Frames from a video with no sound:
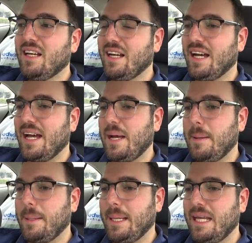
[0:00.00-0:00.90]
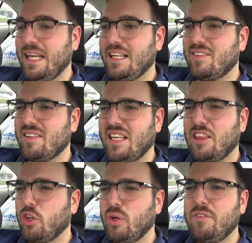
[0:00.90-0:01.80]
It's
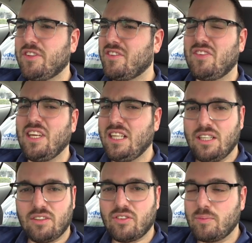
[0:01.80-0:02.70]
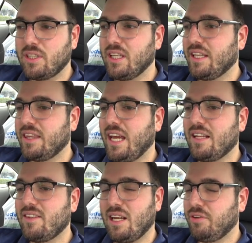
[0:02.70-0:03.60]
like Thrift City or something like
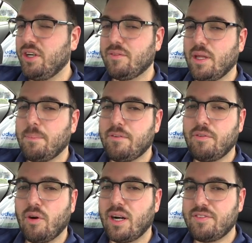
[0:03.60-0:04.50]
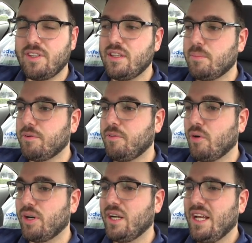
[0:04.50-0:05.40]
that. And I've heard of them before. I've seen them
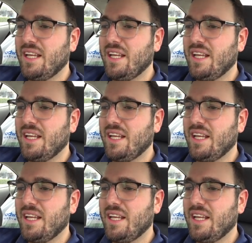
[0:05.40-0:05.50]
before.